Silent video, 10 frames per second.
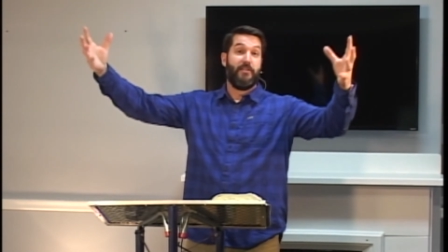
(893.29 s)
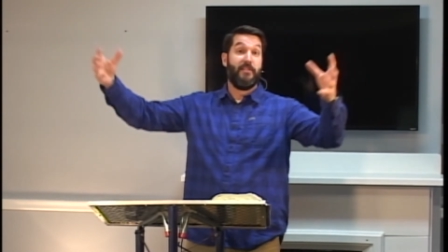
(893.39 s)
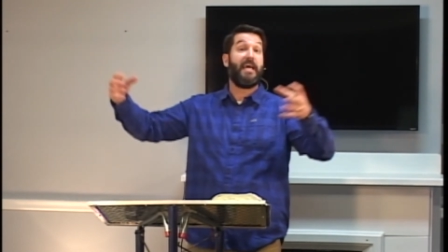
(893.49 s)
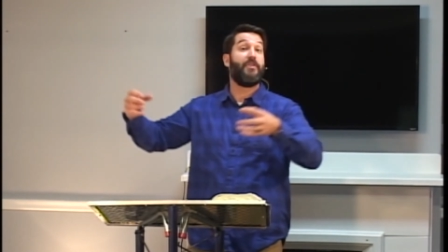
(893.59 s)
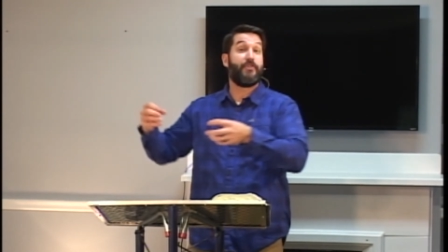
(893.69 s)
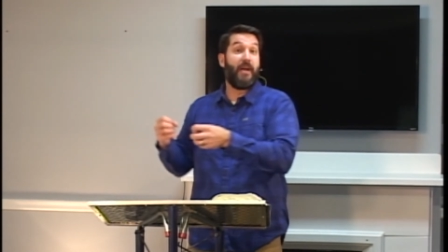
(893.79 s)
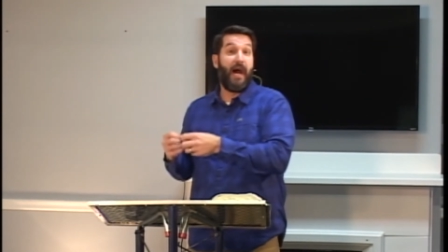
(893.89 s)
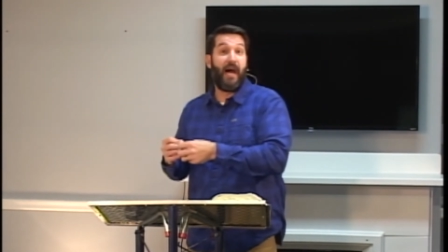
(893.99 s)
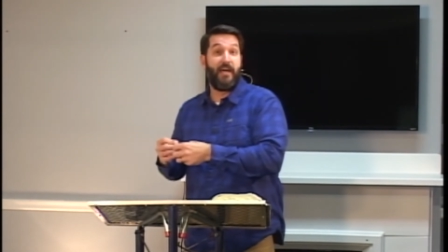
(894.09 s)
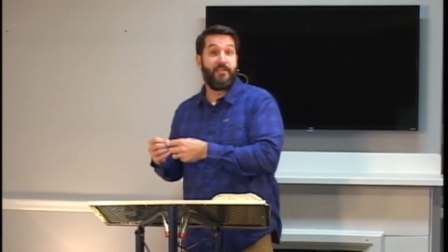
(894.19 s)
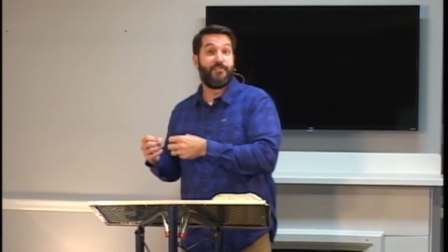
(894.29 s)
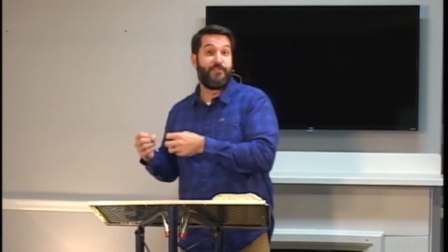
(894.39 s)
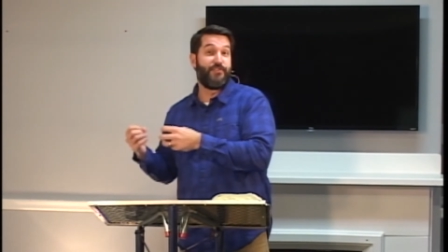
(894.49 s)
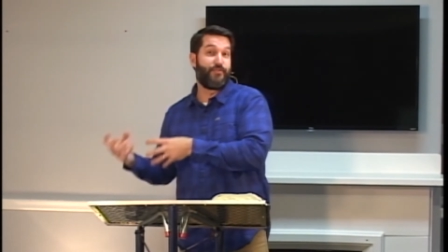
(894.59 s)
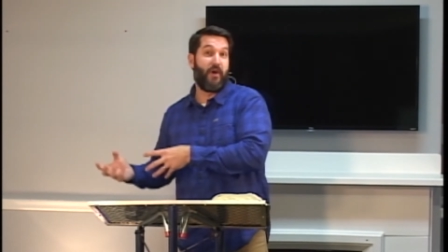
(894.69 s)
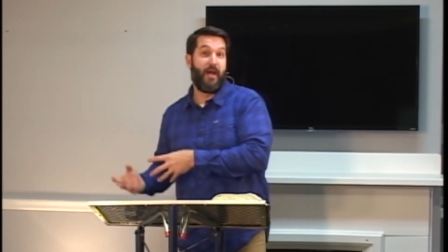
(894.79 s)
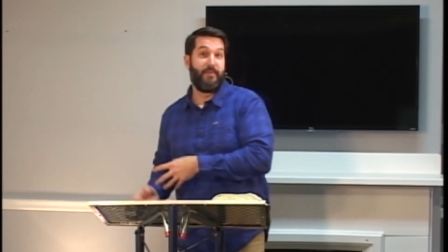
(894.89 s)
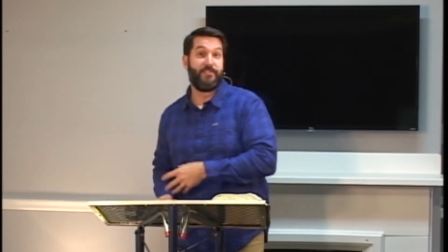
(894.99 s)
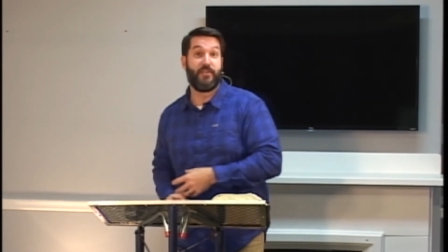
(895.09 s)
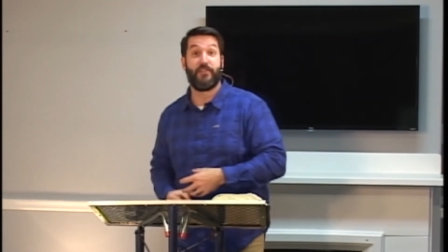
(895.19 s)
Later, God is described
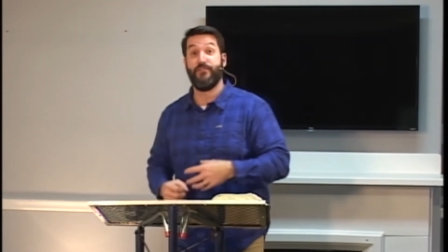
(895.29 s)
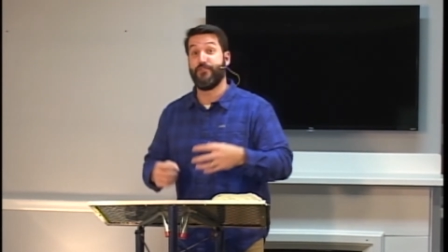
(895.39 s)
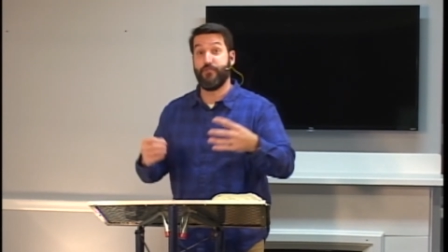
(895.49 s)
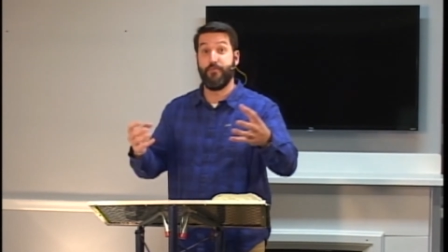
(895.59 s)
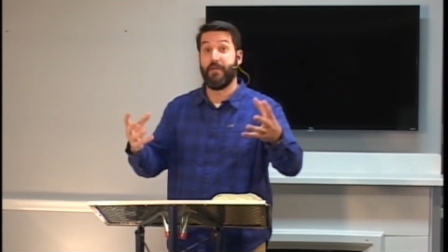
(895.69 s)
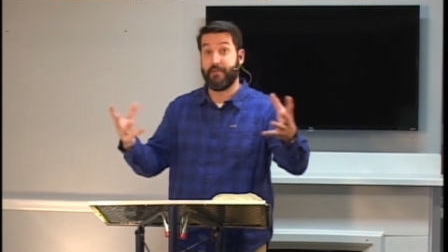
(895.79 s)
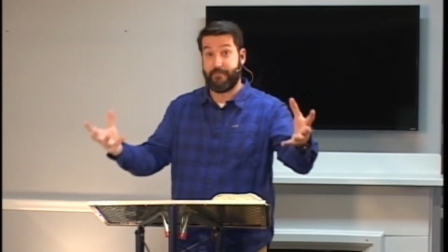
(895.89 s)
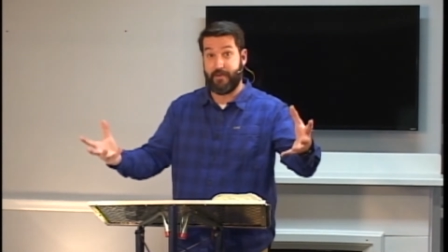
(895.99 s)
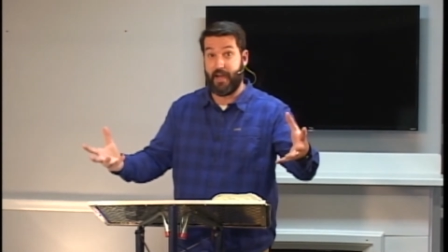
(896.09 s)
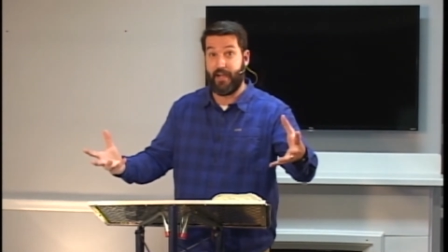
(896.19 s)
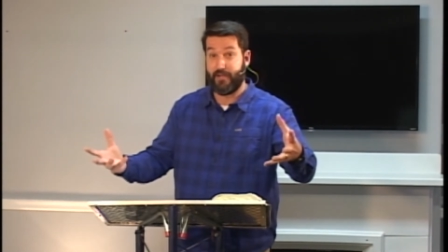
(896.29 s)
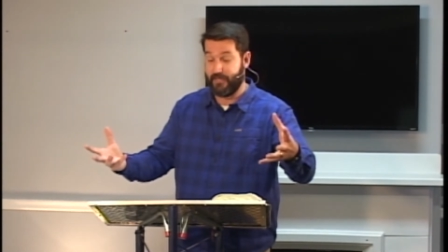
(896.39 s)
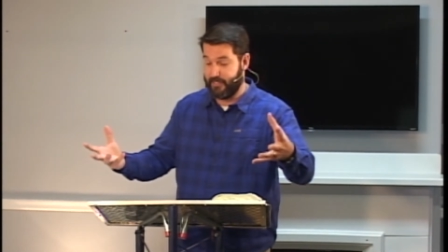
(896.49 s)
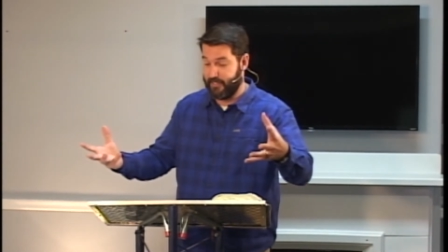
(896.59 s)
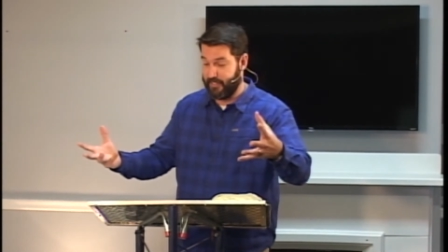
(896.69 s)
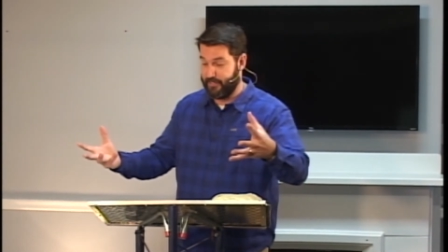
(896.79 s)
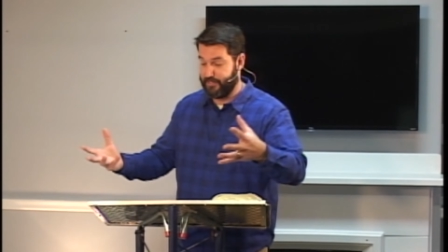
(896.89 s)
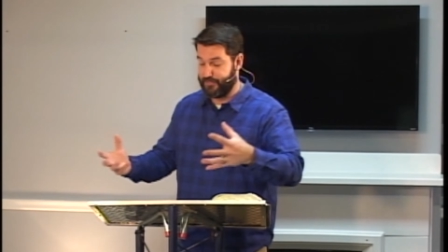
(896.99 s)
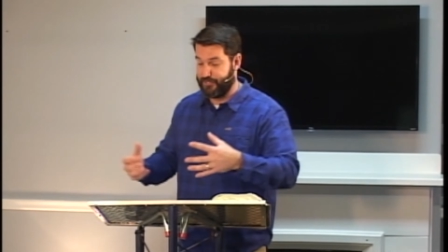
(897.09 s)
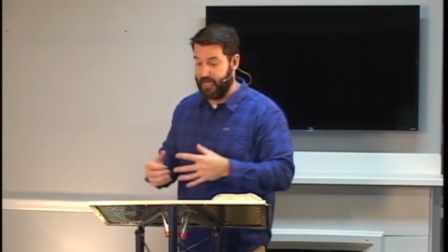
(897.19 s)
as a consuming fire in, in
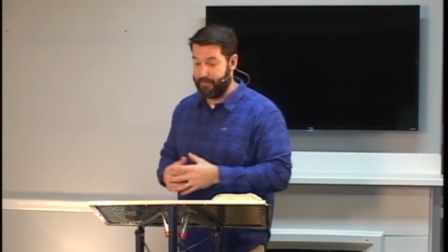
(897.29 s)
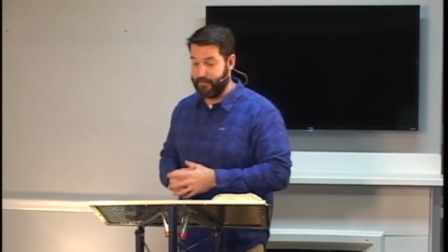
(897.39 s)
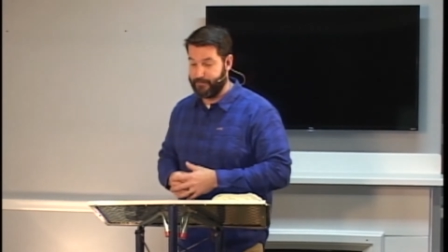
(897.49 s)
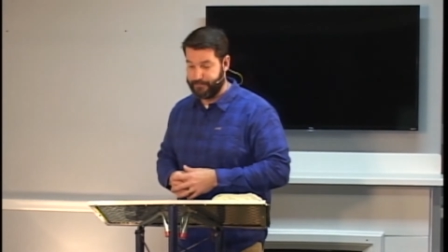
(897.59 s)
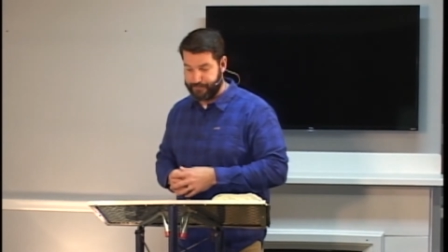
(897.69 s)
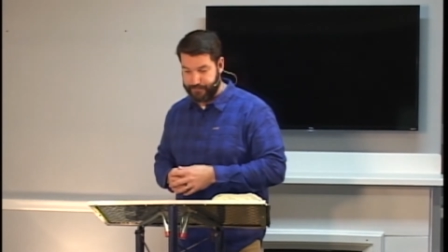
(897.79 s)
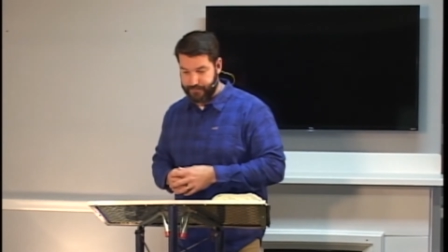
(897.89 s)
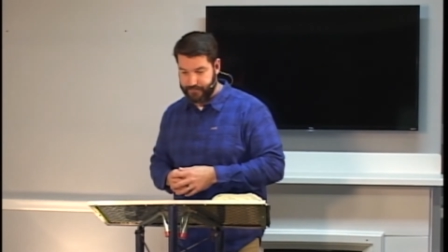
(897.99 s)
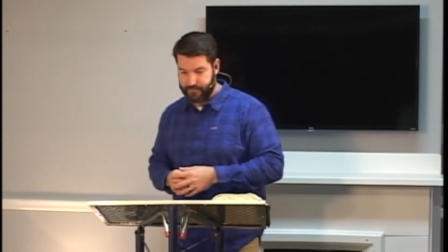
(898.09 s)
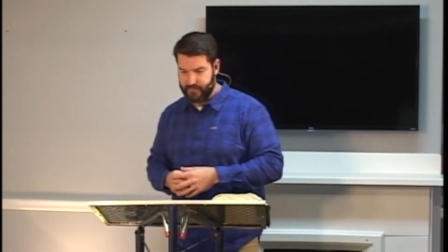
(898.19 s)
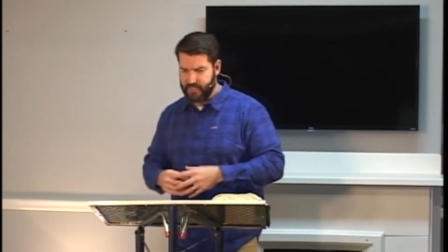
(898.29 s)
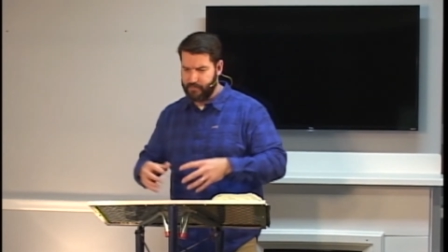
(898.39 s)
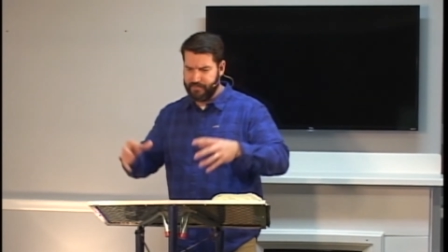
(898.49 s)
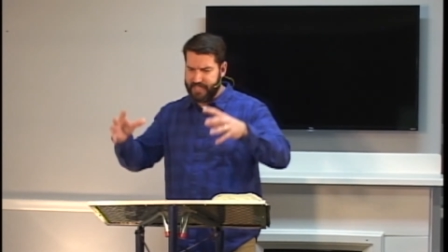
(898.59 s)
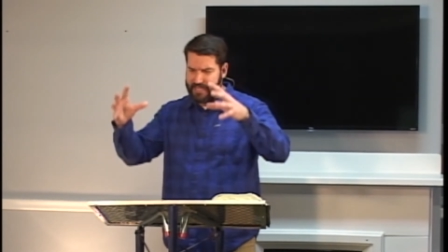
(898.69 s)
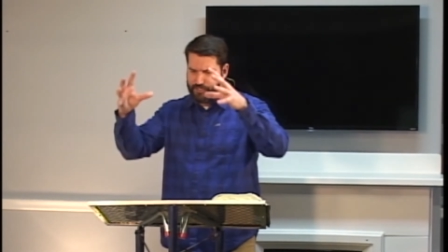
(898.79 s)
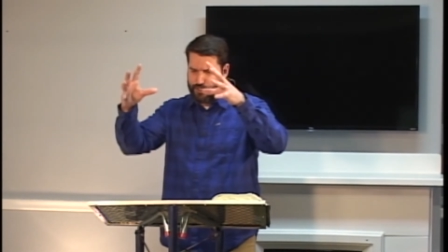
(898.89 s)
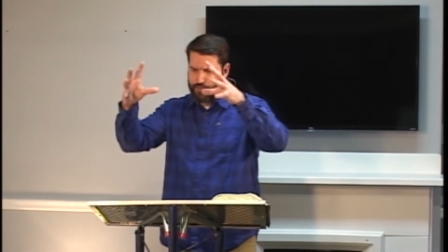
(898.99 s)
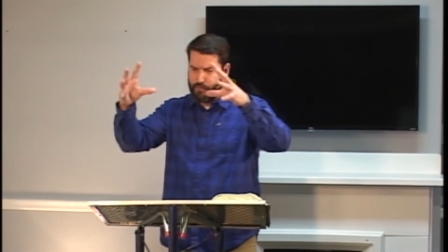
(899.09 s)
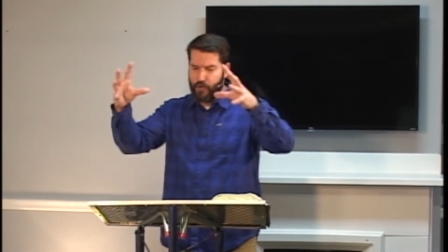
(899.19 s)
this chapter but that
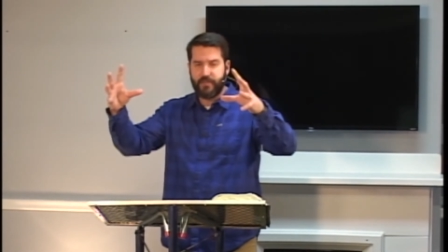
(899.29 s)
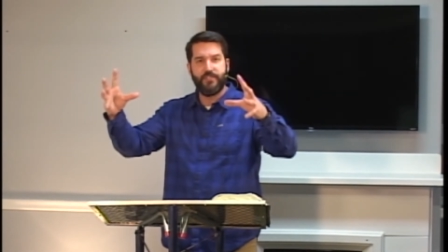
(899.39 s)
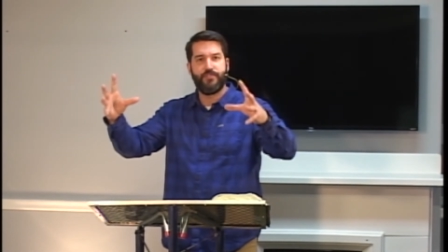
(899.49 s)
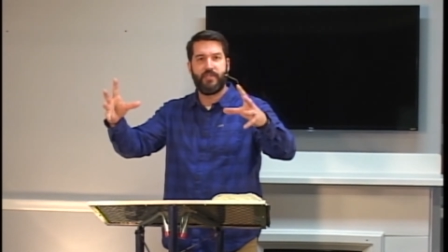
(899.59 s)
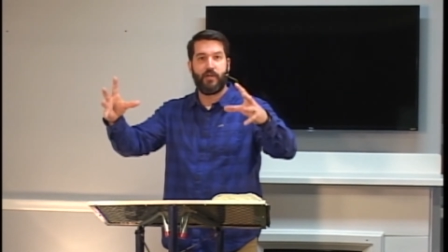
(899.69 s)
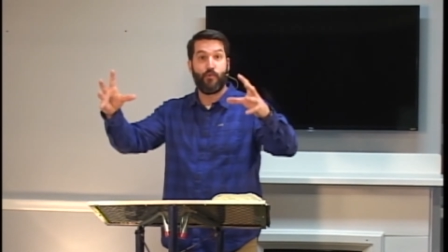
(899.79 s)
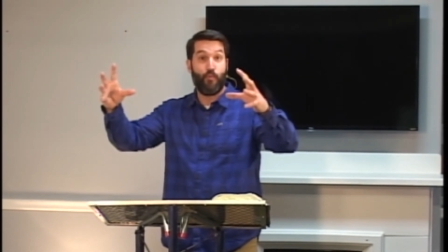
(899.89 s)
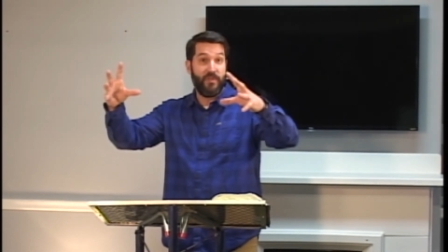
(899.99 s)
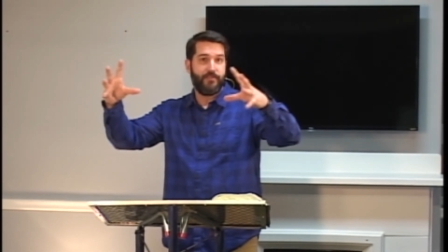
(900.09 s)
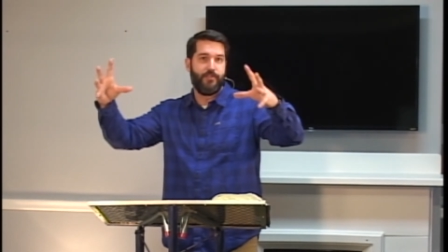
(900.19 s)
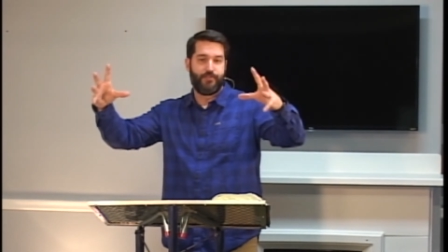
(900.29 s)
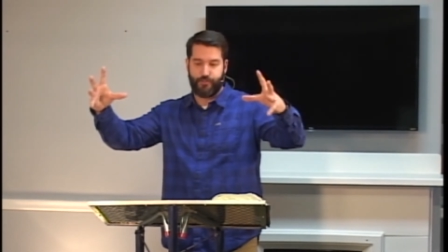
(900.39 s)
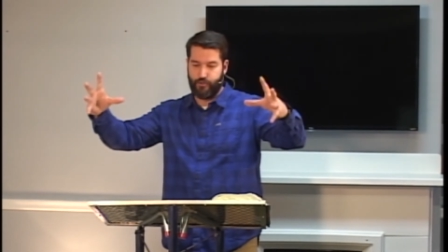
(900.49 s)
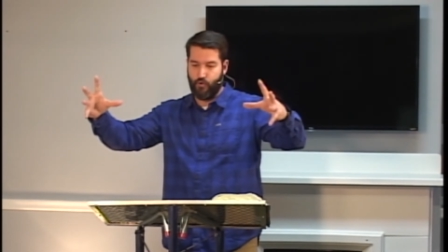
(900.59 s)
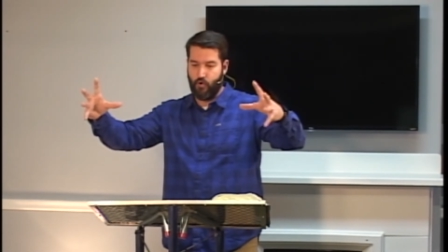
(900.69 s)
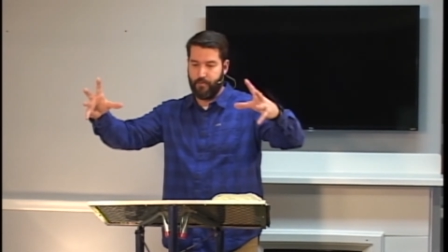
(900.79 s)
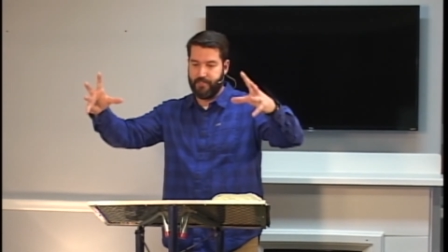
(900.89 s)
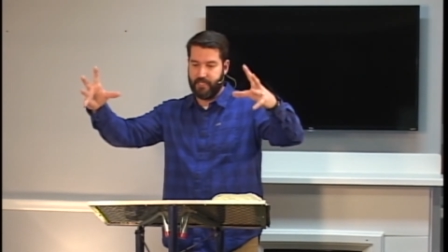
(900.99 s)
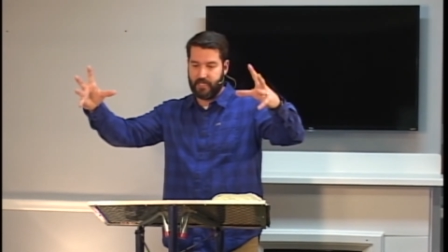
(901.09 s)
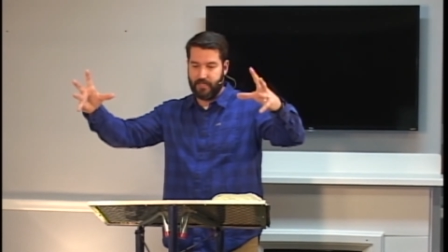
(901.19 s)
smoke is there with the storm
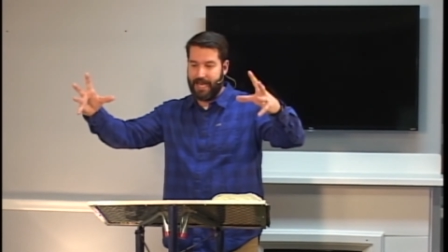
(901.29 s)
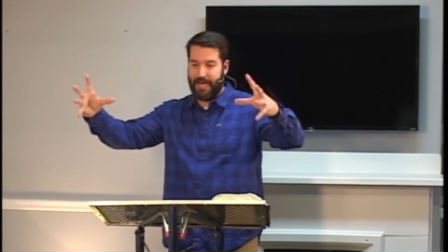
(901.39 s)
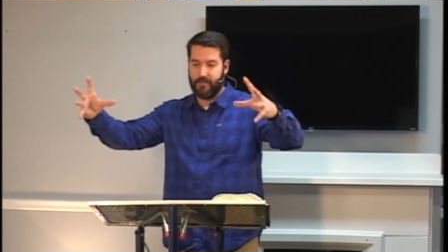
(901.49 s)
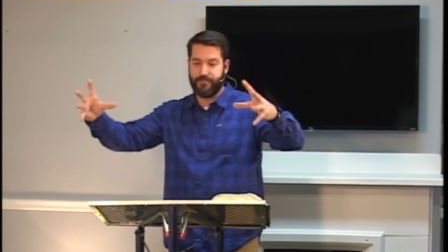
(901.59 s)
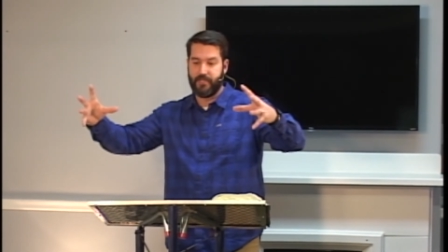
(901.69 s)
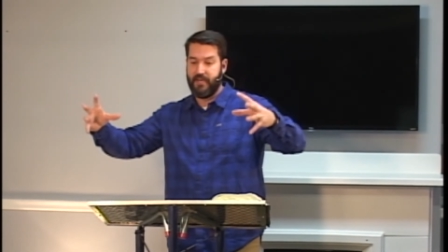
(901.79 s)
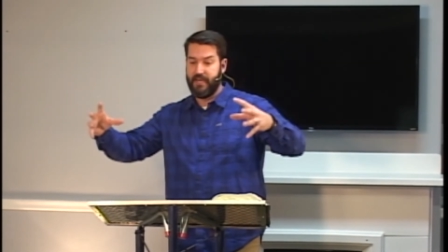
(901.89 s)
and the clouds.